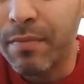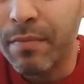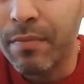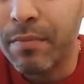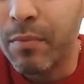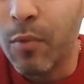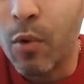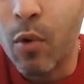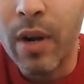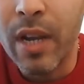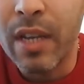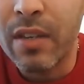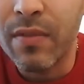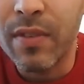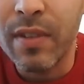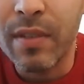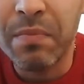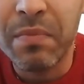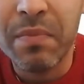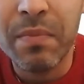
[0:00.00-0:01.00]
more or less
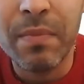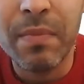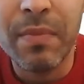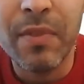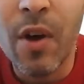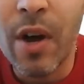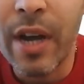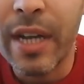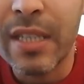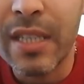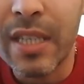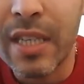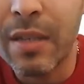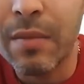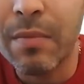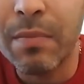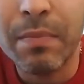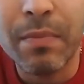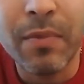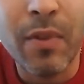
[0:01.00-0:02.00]
for
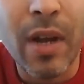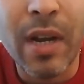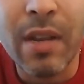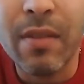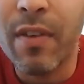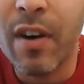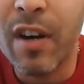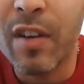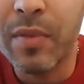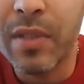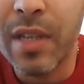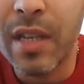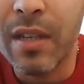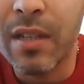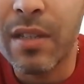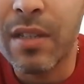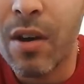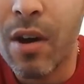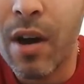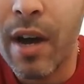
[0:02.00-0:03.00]
90–95% of the
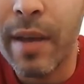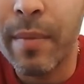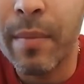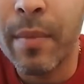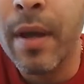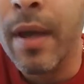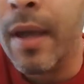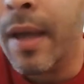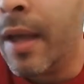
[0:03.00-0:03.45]
time,